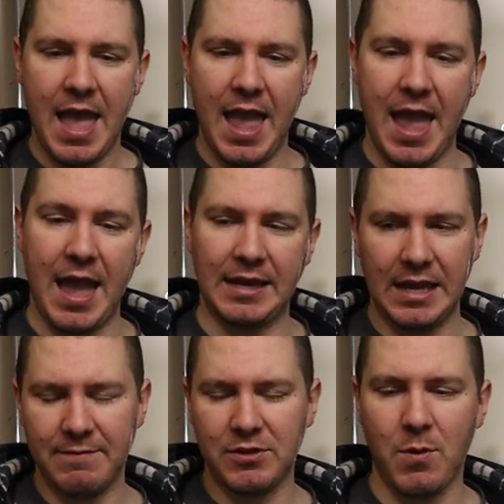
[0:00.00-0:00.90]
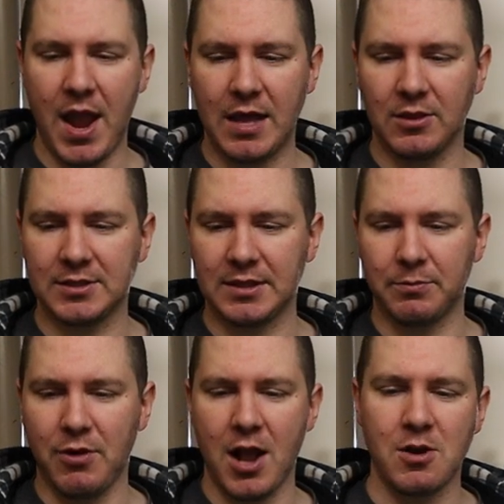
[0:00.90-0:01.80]
And even though I had looked at the
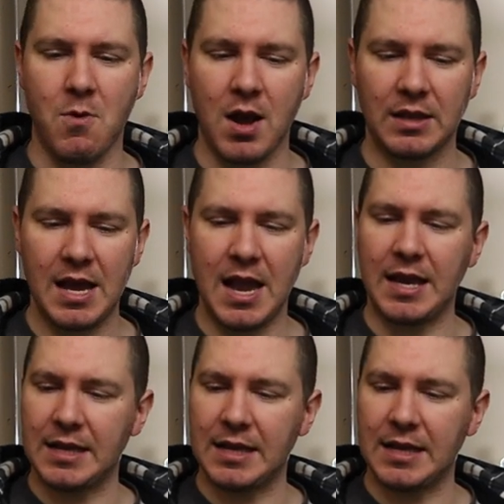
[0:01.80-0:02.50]
Bronco online,